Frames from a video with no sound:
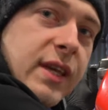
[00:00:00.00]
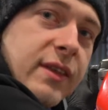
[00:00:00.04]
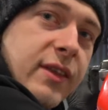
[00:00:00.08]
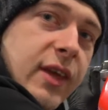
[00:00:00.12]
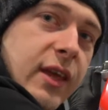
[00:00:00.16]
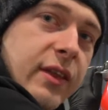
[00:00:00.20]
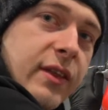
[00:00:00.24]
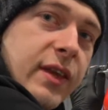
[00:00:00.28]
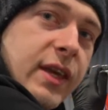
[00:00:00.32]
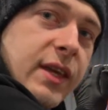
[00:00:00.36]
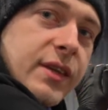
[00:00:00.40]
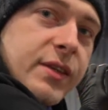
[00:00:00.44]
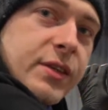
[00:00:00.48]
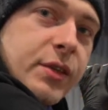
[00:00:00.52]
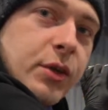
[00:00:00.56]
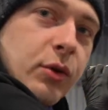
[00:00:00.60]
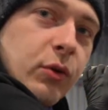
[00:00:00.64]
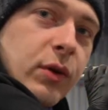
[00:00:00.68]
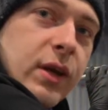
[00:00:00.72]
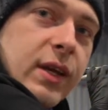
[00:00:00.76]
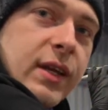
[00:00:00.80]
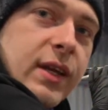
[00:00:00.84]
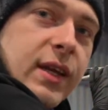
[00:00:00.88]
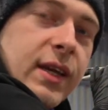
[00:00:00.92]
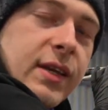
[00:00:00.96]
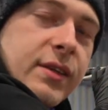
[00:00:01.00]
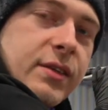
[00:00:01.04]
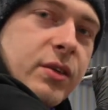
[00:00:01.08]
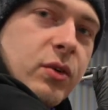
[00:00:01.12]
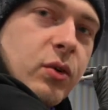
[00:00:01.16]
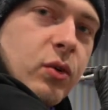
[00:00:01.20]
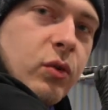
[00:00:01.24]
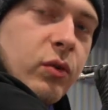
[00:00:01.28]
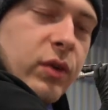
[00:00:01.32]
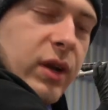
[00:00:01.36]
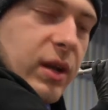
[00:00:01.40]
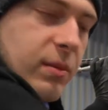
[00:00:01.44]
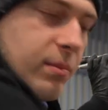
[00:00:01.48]
that the screen is
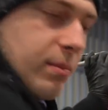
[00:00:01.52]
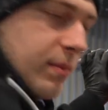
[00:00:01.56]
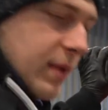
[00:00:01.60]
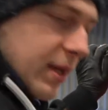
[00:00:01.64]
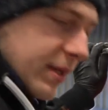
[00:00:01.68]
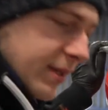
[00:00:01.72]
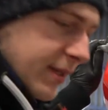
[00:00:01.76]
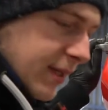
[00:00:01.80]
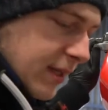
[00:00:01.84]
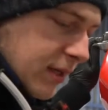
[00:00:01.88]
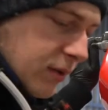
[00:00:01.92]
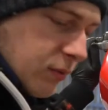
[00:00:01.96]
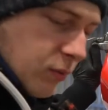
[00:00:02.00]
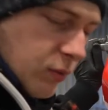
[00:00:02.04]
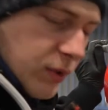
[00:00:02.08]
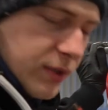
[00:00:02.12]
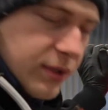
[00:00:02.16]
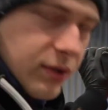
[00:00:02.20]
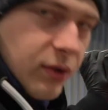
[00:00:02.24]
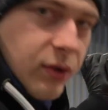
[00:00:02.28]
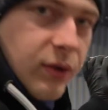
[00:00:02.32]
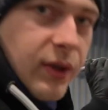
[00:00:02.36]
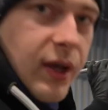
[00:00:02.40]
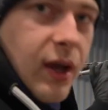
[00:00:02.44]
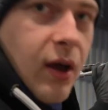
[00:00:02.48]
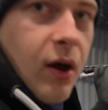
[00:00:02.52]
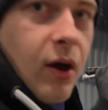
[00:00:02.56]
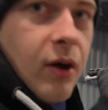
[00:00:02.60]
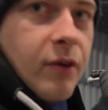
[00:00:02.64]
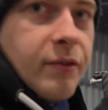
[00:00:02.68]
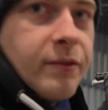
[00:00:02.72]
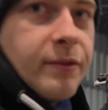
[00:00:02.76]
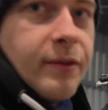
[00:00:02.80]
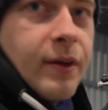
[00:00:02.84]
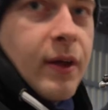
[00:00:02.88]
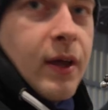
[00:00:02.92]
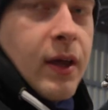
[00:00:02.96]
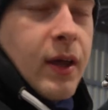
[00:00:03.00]
already missing. We took that
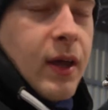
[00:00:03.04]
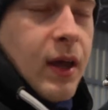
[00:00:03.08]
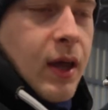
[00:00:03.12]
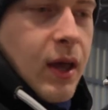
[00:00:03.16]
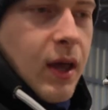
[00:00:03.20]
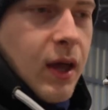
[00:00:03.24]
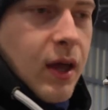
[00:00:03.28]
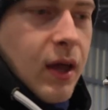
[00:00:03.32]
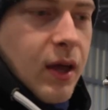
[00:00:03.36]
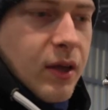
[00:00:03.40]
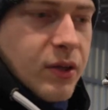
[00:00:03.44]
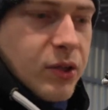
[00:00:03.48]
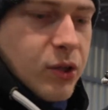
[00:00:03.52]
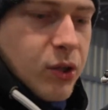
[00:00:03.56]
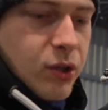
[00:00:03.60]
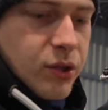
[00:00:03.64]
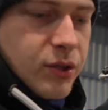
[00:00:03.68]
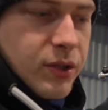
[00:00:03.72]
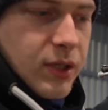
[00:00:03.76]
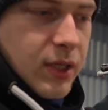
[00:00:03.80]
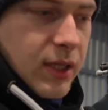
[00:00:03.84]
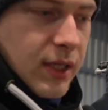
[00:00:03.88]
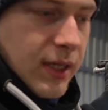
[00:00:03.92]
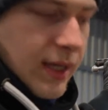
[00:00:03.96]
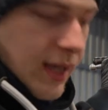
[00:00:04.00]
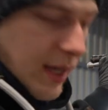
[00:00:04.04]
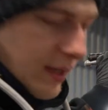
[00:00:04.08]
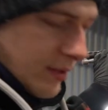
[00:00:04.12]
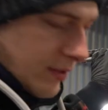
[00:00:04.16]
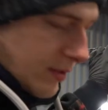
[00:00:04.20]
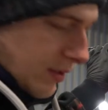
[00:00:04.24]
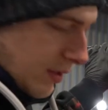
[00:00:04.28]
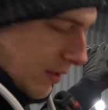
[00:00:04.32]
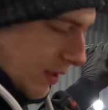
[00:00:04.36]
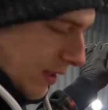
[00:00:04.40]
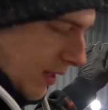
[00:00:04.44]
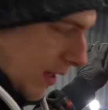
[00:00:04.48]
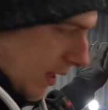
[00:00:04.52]
off just
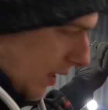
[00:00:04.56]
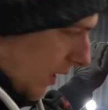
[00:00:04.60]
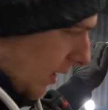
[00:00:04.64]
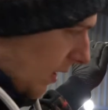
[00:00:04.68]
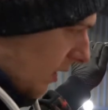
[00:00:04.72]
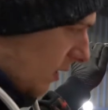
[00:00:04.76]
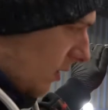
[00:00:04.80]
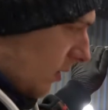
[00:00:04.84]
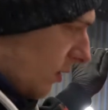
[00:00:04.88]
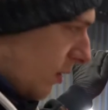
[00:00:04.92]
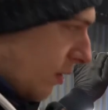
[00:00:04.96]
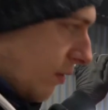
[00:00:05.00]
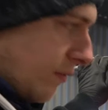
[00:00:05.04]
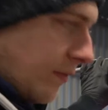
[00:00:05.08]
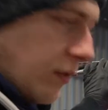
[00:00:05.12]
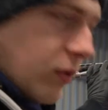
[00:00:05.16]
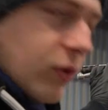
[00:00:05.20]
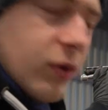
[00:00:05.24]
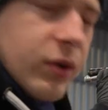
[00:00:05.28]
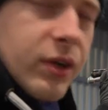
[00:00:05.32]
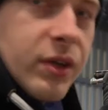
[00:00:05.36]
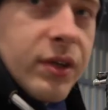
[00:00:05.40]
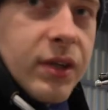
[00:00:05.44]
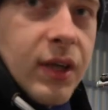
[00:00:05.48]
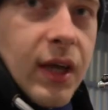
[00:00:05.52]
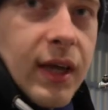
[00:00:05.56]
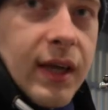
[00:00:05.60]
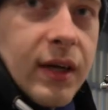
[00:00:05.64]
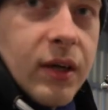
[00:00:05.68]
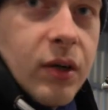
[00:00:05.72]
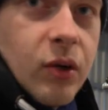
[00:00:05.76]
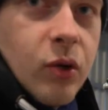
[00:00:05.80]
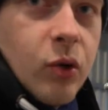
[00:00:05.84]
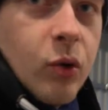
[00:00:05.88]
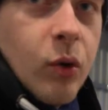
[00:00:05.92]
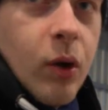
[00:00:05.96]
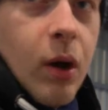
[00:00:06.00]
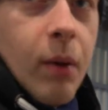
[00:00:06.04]
yesterday and have ordered a
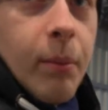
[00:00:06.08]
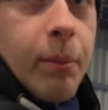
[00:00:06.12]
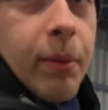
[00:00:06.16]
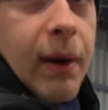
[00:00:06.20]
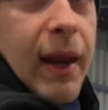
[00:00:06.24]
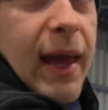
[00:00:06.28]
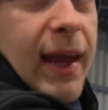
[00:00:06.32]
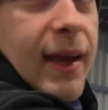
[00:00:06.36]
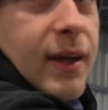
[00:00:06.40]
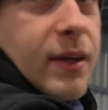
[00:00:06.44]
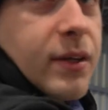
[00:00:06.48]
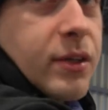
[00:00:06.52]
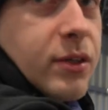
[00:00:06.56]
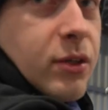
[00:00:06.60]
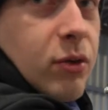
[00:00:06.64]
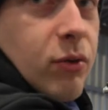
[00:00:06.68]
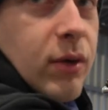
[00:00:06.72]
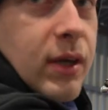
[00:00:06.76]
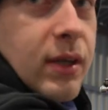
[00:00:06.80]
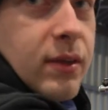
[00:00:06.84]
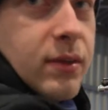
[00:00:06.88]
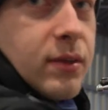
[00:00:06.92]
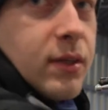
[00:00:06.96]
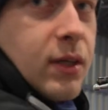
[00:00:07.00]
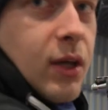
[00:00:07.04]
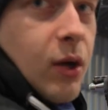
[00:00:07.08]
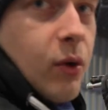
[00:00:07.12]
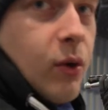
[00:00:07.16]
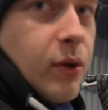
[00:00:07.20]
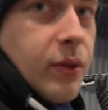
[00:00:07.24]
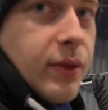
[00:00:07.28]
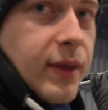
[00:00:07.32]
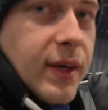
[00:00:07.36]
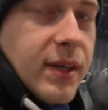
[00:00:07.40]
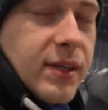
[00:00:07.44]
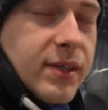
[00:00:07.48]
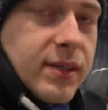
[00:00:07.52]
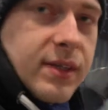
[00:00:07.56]
new black screen to go
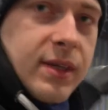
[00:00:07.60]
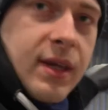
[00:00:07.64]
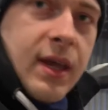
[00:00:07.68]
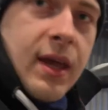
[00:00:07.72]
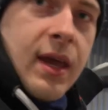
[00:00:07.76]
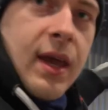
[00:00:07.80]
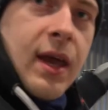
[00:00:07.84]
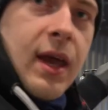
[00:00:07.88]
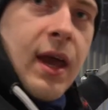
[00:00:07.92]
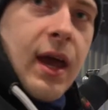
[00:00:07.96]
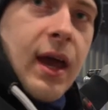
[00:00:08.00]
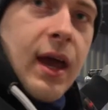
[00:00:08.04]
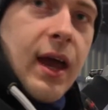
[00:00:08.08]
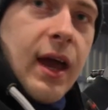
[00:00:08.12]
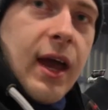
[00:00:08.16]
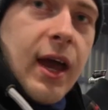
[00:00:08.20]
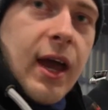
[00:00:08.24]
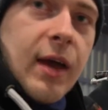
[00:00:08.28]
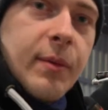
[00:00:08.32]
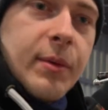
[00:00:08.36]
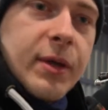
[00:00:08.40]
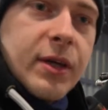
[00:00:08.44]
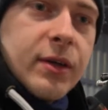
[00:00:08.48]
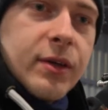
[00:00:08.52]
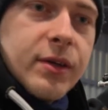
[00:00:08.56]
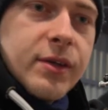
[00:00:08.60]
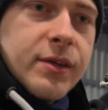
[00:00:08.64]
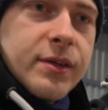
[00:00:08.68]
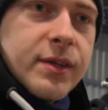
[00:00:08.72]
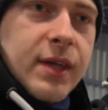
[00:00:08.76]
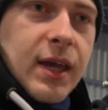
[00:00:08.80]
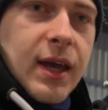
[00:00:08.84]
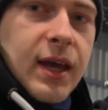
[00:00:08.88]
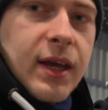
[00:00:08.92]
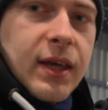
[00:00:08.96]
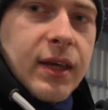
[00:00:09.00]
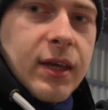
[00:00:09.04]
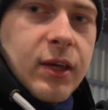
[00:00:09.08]
on this. because
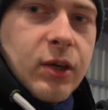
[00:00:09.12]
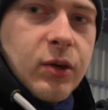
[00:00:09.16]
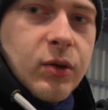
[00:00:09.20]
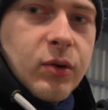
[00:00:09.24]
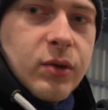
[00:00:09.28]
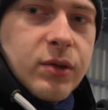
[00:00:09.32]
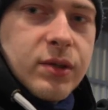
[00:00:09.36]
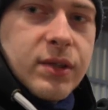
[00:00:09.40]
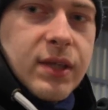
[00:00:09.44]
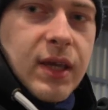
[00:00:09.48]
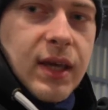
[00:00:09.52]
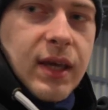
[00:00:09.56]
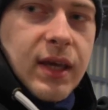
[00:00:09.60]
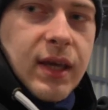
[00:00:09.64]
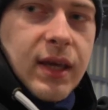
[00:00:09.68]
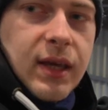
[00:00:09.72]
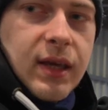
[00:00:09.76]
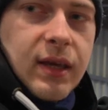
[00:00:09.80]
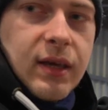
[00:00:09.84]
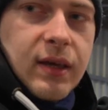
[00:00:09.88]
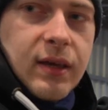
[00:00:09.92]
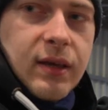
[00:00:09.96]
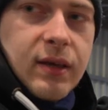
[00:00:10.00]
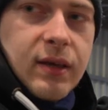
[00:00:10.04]
I used a